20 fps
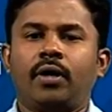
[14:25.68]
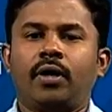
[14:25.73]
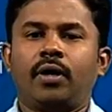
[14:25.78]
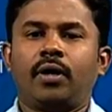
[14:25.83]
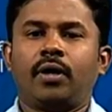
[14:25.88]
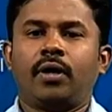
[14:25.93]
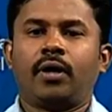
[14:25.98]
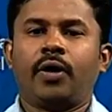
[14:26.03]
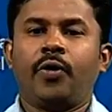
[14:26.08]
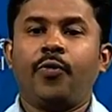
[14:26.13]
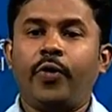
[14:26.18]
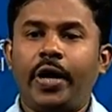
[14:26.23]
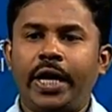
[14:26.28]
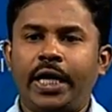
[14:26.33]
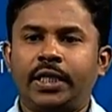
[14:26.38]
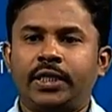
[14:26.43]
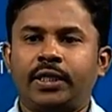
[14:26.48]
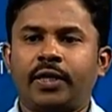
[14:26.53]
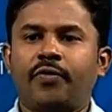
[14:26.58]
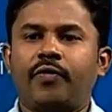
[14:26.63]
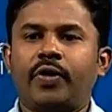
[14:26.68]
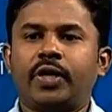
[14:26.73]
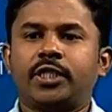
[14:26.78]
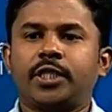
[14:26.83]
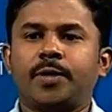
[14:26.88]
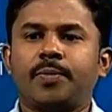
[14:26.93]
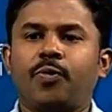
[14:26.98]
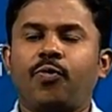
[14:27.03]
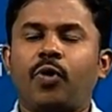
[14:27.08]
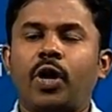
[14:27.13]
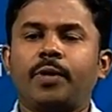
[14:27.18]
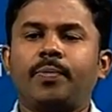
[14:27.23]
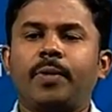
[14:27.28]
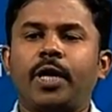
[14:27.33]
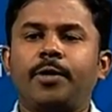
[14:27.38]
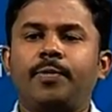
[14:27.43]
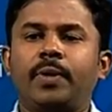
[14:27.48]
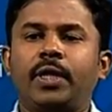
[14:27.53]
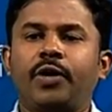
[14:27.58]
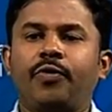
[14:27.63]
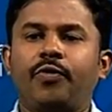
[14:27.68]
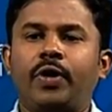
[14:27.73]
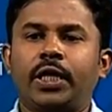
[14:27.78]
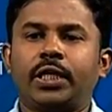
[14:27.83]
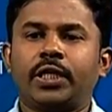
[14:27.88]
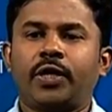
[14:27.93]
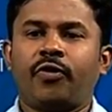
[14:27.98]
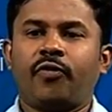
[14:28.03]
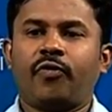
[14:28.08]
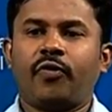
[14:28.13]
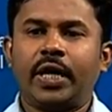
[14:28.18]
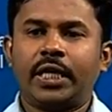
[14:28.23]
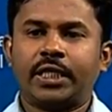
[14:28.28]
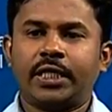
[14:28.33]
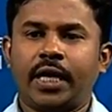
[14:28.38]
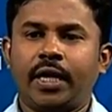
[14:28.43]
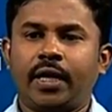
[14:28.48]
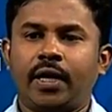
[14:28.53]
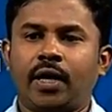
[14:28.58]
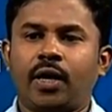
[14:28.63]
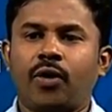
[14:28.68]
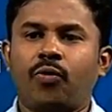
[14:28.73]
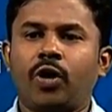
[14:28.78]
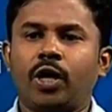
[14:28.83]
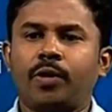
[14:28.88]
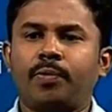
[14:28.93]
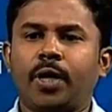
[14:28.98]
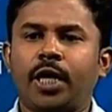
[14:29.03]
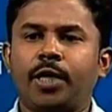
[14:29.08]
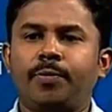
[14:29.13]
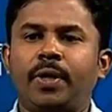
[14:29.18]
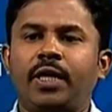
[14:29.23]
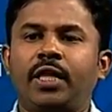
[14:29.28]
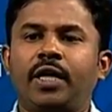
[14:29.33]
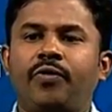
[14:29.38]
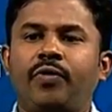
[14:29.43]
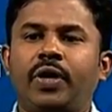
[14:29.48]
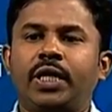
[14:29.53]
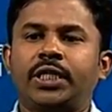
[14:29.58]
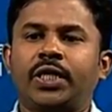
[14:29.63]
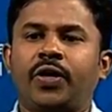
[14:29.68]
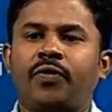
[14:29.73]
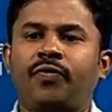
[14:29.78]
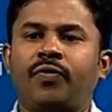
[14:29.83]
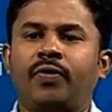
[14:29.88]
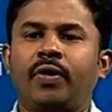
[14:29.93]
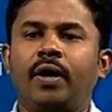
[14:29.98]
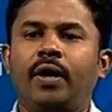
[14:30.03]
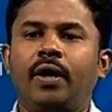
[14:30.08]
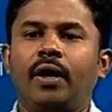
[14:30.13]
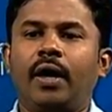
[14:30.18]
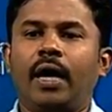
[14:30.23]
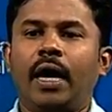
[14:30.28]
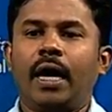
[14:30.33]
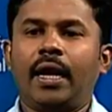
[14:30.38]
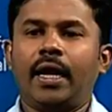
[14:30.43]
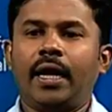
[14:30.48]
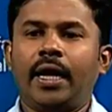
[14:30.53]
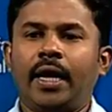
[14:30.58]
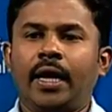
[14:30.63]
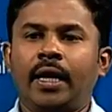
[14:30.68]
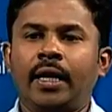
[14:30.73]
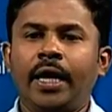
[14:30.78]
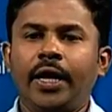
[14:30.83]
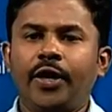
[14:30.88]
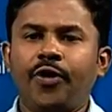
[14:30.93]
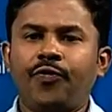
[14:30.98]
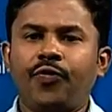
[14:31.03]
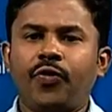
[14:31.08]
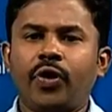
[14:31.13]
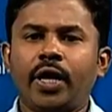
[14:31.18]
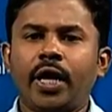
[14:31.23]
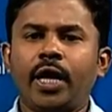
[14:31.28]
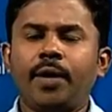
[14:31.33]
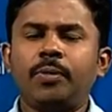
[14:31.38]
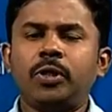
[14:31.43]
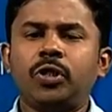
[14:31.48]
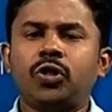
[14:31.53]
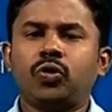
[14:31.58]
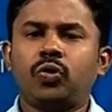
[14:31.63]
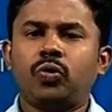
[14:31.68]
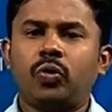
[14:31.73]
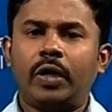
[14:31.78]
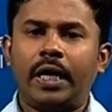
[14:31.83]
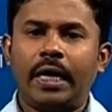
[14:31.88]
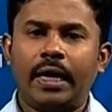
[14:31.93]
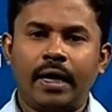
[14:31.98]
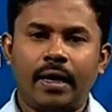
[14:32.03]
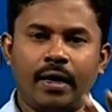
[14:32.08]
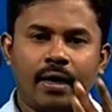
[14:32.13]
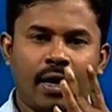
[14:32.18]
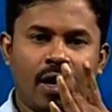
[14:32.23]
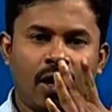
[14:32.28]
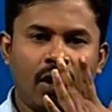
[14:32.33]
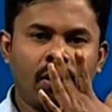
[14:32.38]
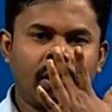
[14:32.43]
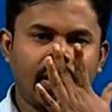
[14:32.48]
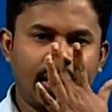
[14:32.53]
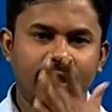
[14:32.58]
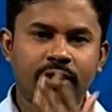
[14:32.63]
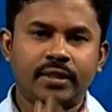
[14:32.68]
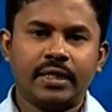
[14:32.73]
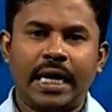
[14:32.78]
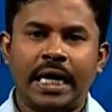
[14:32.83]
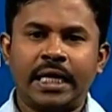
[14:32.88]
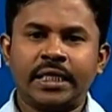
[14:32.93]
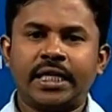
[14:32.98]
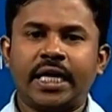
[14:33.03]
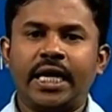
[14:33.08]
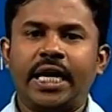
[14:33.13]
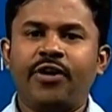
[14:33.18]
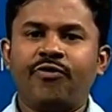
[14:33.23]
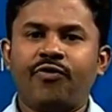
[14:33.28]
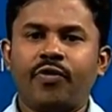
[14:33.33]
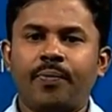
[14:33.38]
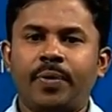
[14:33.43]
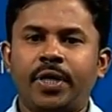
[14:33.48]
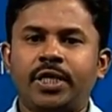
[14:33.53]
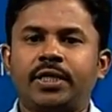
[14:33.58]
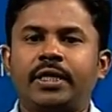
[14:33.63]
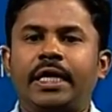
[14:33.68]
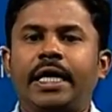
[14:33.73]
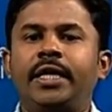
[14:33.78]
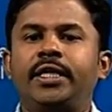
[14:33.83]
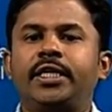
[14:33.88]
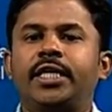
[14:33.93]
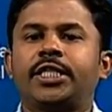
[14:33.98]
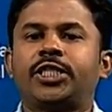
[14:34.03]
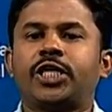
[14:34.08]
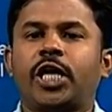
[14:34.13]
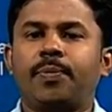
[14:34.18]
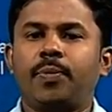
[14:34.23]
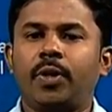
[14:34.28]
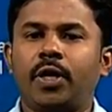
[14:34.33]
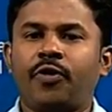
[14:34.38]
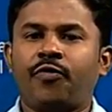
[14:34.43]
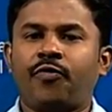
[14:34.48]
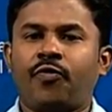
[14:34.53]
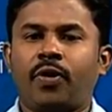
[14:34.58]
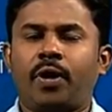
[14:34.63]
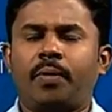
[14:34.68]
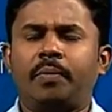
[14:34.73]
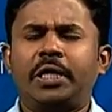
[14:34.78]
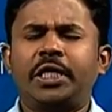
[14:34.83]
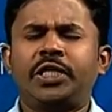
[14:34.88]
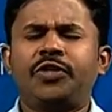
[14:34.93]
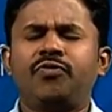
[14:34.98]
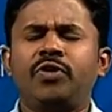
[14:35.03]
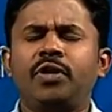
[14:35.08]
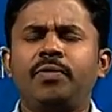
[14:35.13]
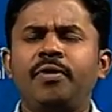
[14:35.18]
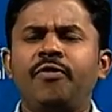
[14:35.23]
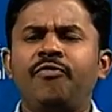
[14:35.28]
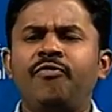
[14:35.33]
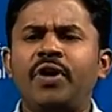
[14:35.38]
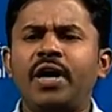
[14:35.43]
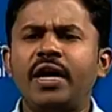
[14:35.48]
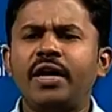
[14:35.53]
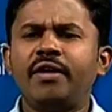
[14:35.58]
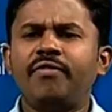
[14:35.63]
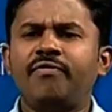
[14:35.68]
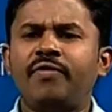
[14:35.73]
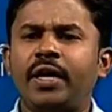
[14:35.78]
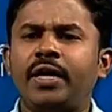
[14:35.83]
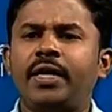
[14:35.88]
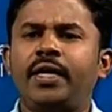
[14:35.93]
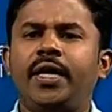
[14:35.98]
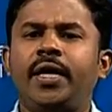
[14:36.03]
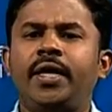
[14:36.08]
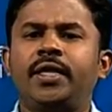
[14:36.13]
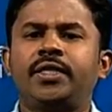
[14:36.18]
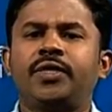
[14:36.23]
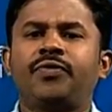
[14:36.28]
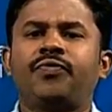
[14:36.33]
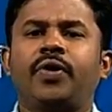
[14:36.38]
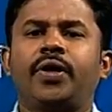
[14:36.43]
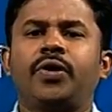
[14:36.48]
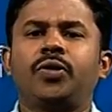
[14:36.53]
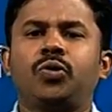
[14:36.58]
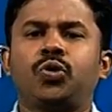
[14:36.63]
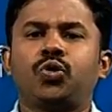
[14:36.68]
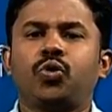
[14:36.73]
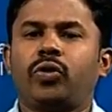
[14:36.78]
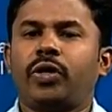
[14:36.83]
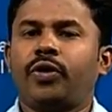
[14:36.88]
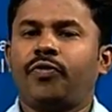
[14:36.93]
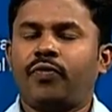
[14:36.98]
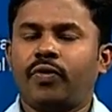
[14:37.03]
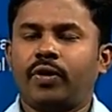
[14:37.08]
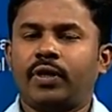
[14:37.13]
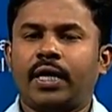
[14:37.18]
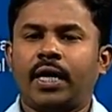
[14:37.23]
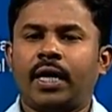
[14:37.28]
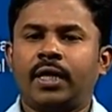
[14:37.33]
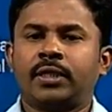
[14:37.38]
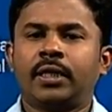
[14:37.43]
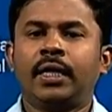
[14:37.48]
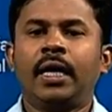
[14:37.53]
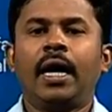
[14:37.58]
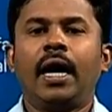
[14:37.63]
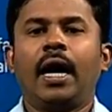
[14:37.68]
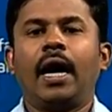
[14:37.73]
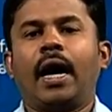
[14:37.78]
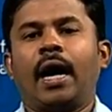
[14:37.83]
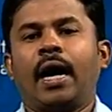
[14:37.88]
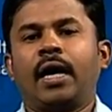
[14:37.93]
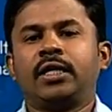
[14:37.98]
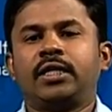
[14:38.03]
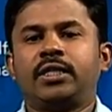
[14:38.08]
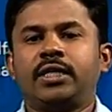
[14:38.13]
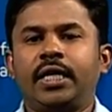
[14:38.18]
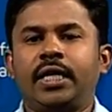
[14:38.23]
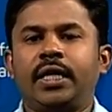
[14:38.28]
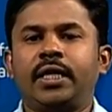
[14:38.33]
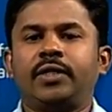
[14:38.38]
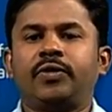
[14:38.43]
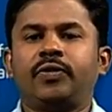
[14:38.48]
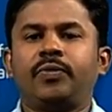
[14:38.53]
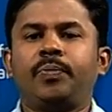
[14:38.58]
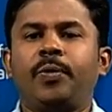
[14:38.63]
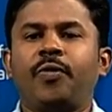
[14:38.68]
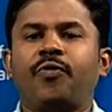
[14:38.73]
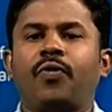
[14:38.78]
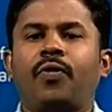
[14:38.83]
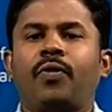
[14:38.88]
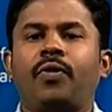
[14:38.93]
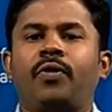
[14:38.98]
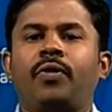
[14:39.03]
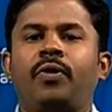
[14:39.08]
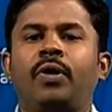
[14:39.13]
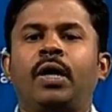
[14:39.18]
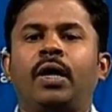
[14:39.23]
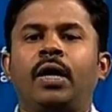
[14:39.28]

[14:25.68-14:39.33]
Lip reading: weight. For example, what might be the weight of a tiger, what might be the weight of a lion. If you are able to organize the entire information in a tabular form, it will be very easy for you to refer that and read before,